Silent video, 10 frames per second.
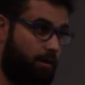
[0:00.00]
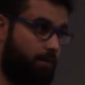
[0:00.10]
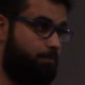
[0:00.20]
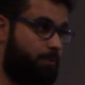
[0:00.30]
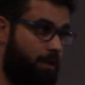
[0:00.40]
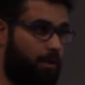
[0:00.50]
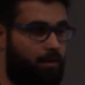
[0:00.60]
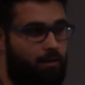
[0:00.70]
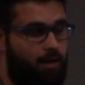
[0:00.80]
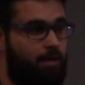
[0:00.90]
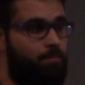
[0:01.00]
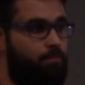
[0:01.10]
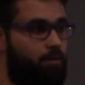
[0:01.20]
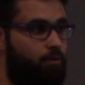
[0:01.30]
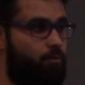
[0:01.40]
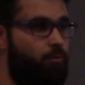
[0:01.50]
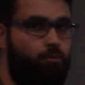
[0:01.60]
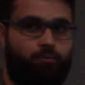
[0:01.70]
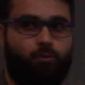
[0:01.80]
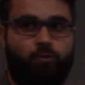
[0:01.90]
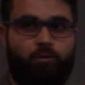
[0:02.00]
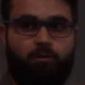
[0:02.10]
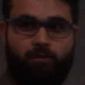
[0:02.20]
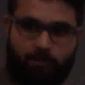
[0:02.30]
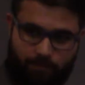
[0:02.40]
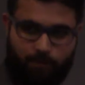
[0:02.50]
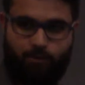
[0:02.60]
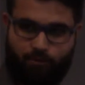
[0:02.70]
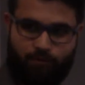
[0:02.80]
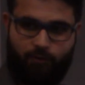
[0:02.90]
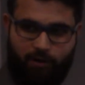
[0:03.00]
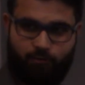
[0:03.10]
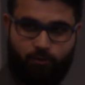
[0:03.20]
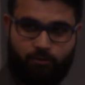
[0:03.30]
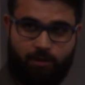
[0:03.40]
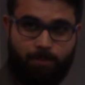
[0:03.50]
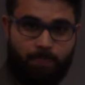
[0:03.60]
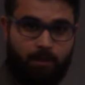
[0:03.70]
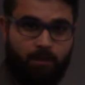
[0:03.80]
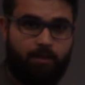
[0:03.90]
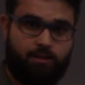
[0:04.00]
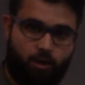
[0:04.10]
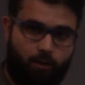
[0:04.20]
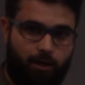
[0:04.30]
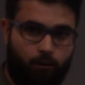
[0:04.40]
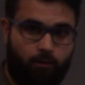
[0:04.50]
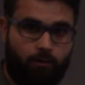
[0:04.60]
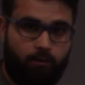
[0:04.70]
Ab, akh, ham, dhu, fu. You have to remember those 5 words, right? It is the waw.